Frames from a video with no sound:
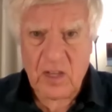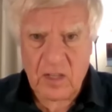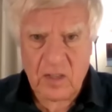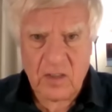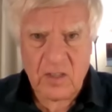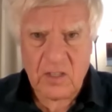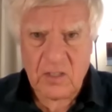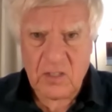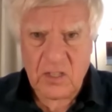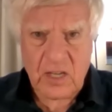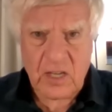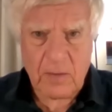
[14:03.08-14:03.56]

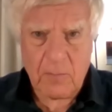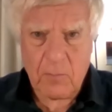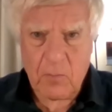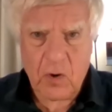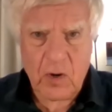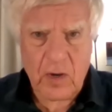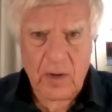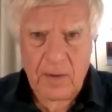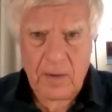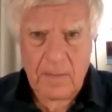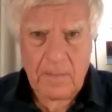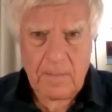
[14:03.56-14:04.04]
think the
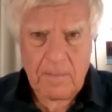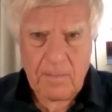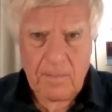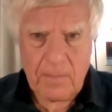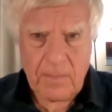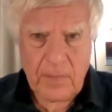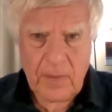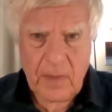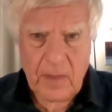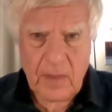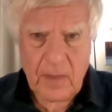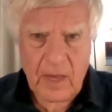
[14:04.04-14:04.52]
same way.
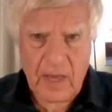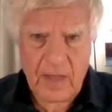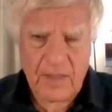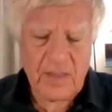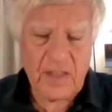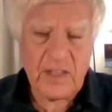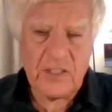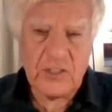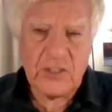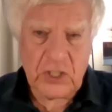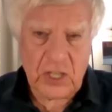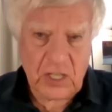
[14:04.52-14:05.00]

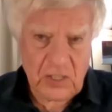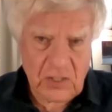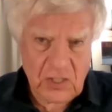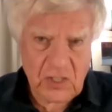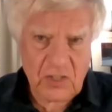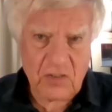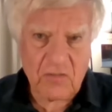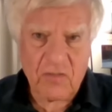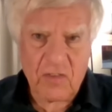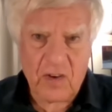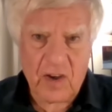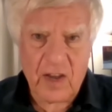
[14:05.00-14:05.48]
And they
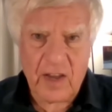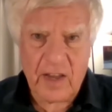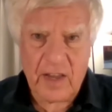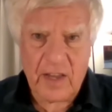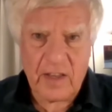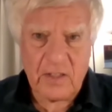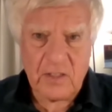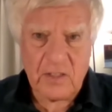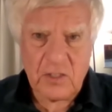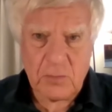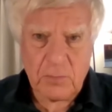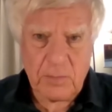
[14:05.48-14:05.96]

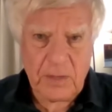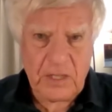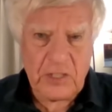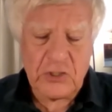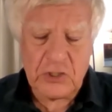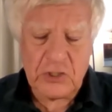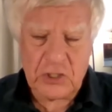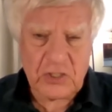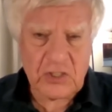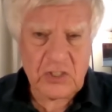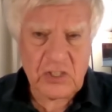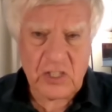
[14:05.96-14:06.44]
justify it
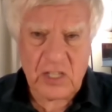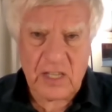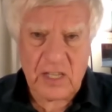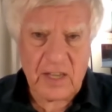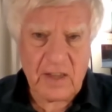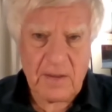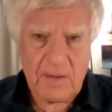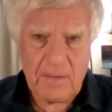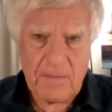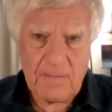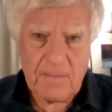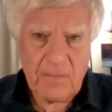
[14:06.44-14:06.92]

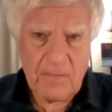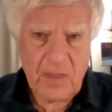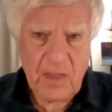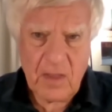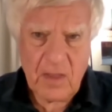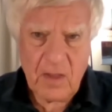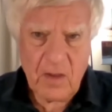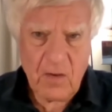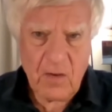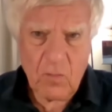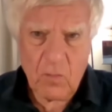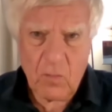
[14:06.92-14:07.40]
speciously
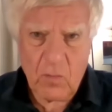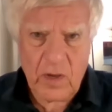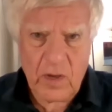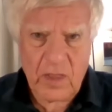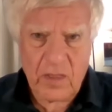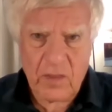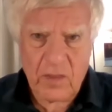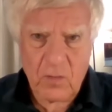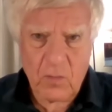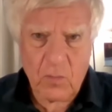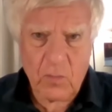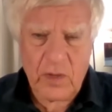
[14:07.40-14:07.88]

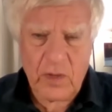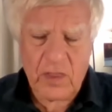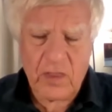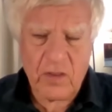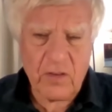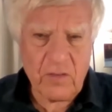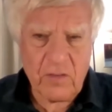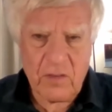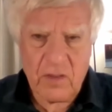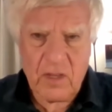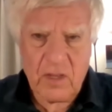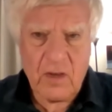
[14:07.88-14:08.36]
with
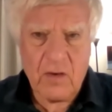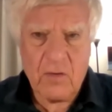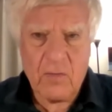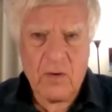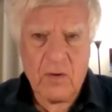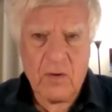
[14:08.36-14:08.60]
the